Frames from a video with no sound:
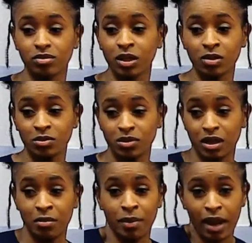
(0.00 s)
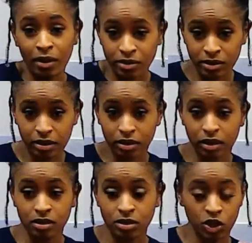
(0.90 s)
it's embarrassing.
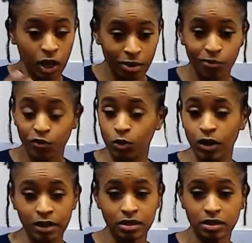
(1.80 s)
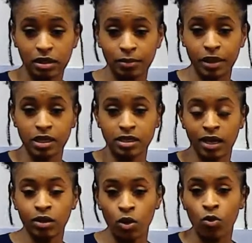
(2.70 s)
It's shameful, honestly, because I
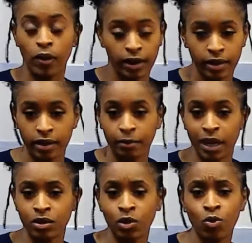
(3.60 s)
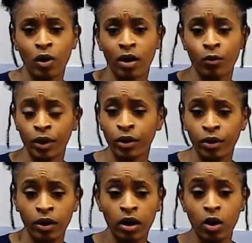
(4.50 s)
know who I am. I know who
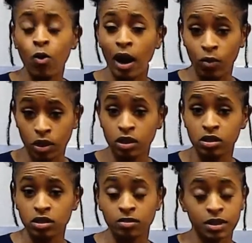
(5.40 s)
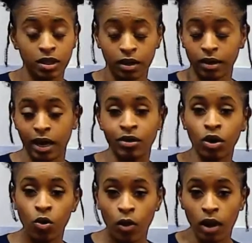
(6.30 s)
I was. I'm sorry. I know
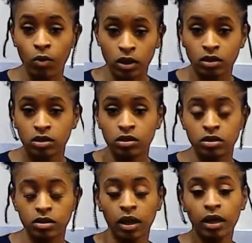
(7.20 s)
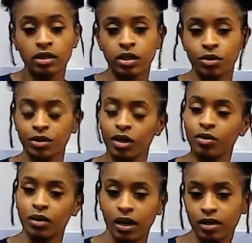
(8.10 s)
who I was. So,
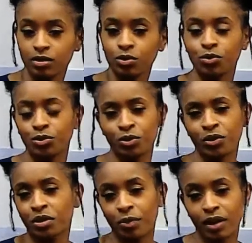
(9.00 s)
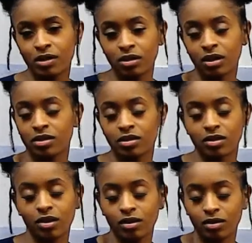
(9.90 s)
like, during the process,
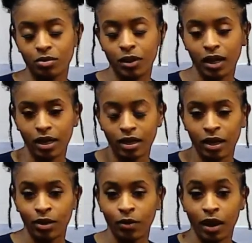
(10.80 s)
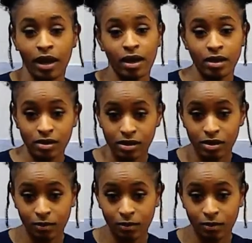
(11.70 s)
oh, God, y'all, I hated it.